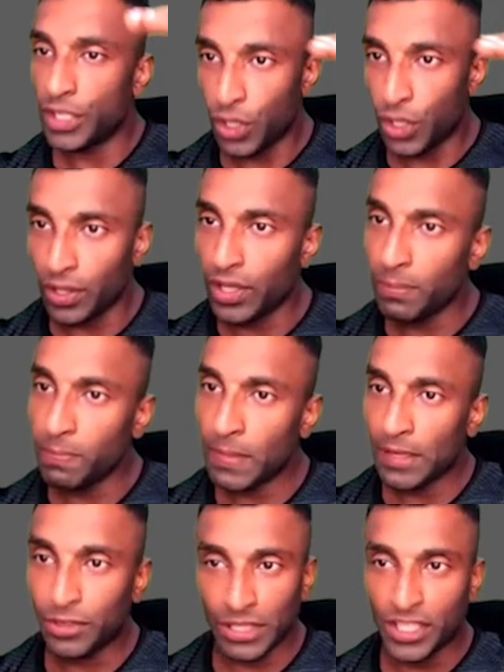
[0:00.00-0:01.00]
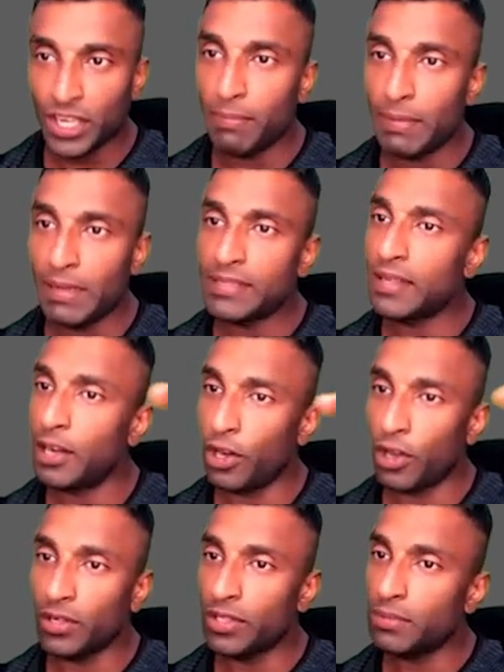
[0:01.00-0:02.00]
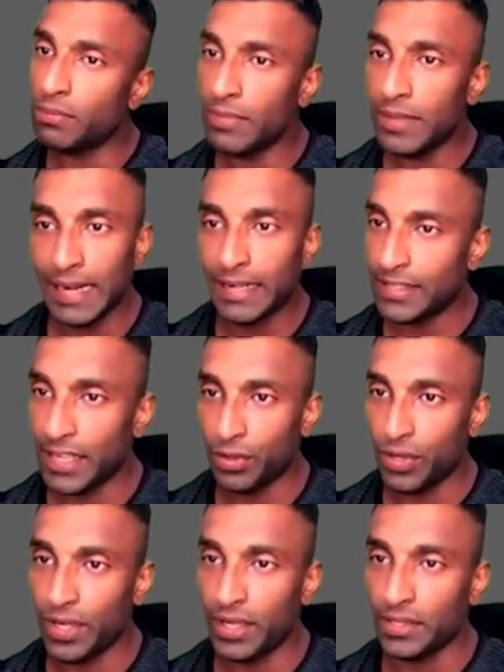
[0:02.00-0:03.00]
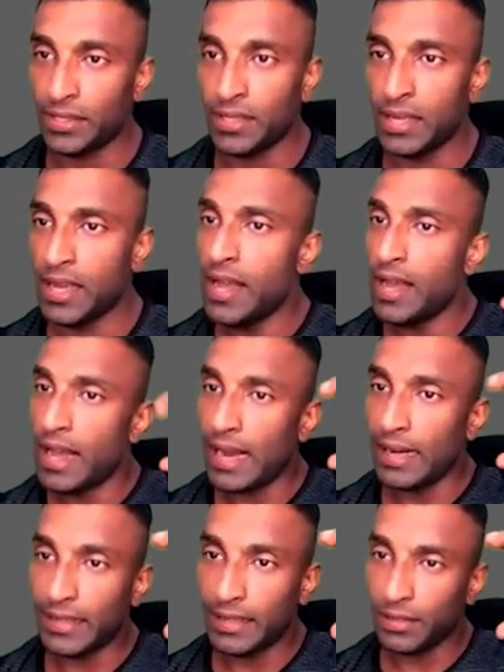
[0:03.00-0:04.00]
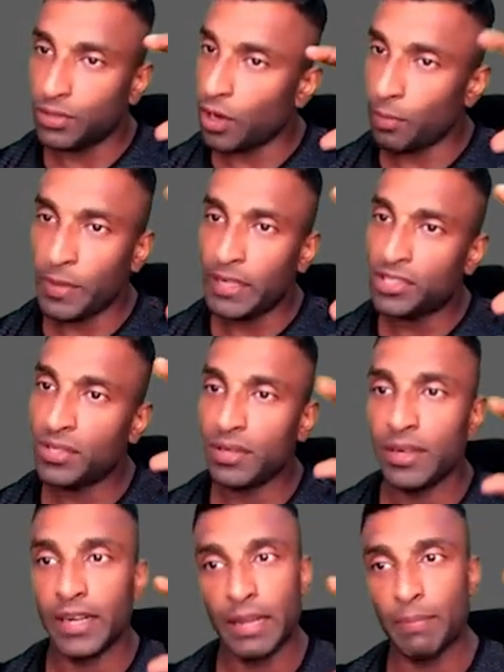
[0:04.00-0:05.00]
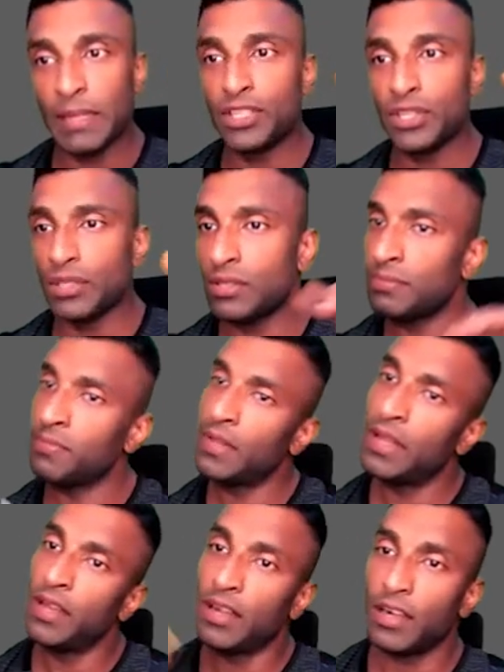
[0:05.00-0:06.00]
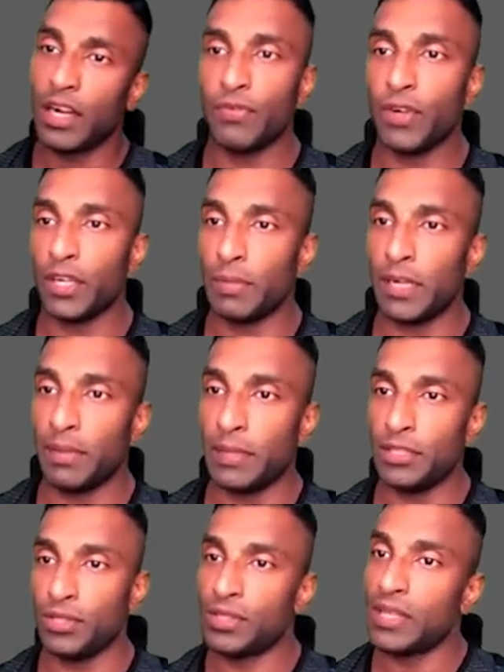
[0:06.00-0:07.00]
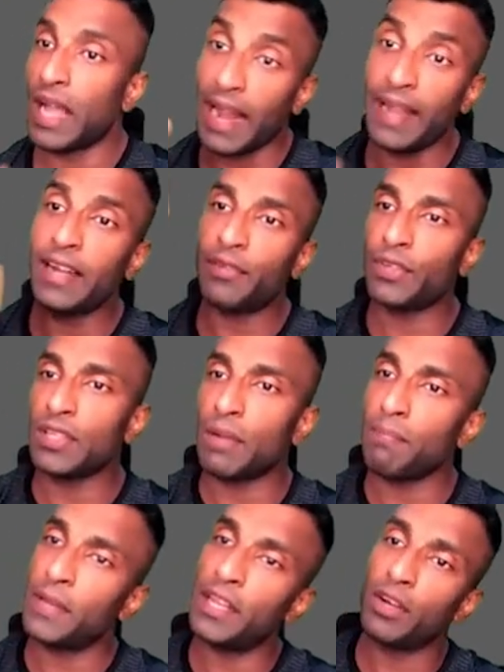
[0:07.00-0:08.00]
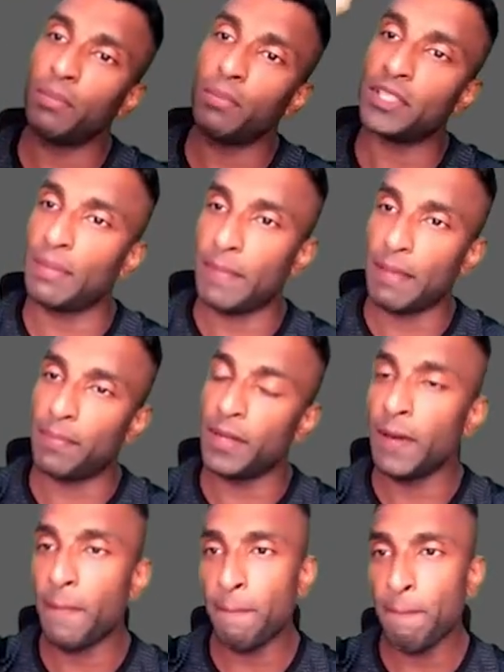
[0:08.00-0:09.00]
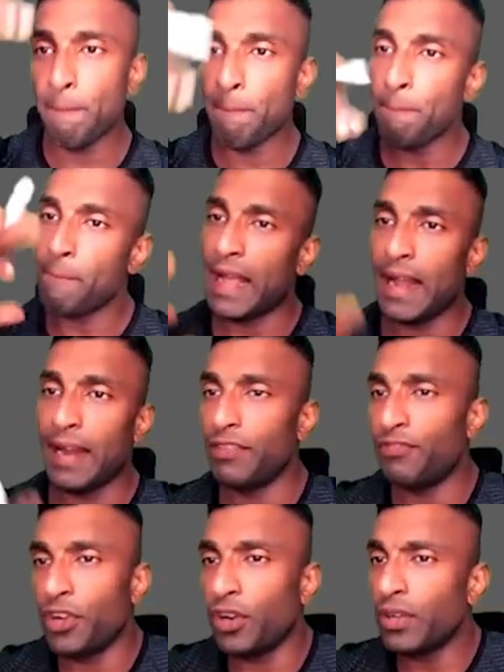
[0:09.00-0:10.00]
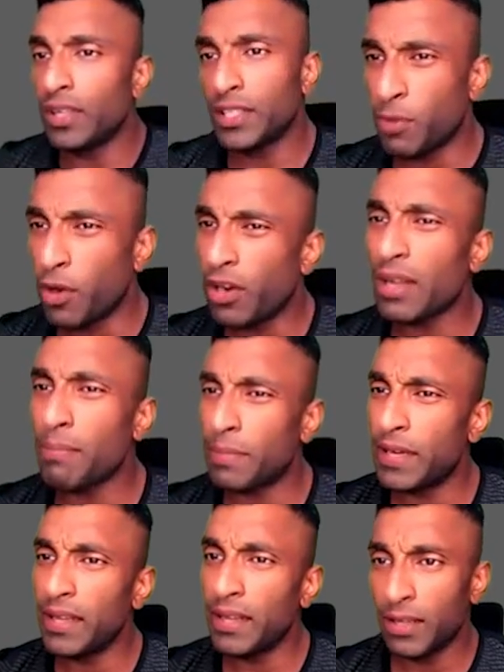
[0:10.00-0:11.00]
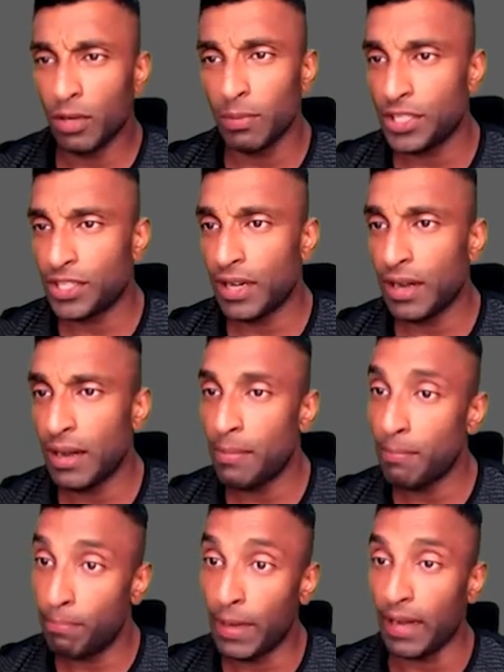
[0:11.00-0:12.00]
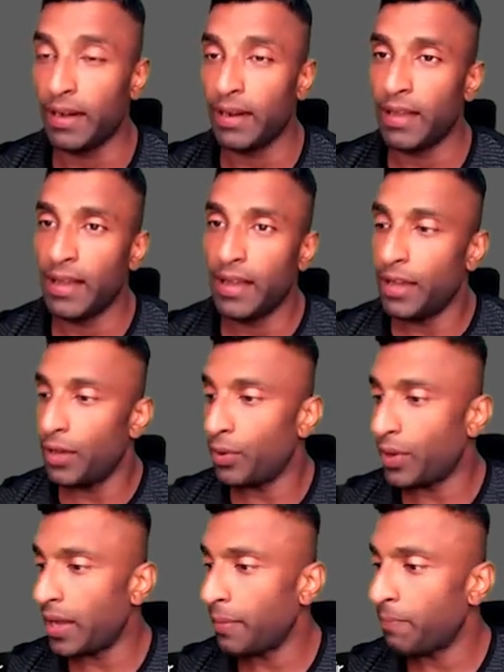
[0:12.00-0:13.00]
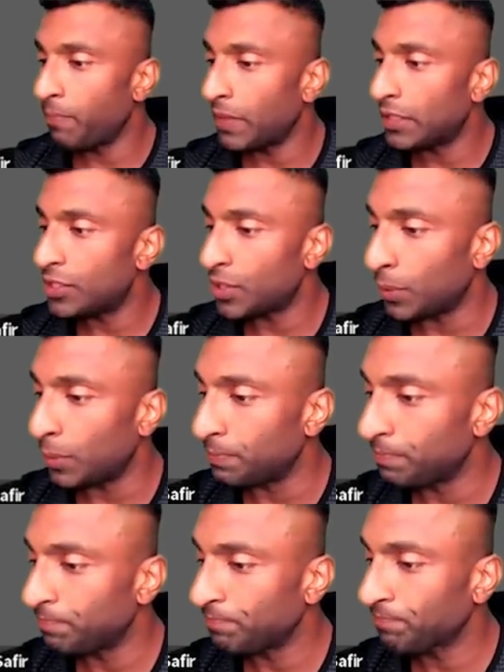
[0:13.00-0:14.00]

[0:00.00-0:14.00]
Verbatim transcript: short-term treasury bills, long-term dated securities, and then corporates, debentures, convertible debentures. High net worth company, commercial paper, and if not, small company, commercial bill. Okay. So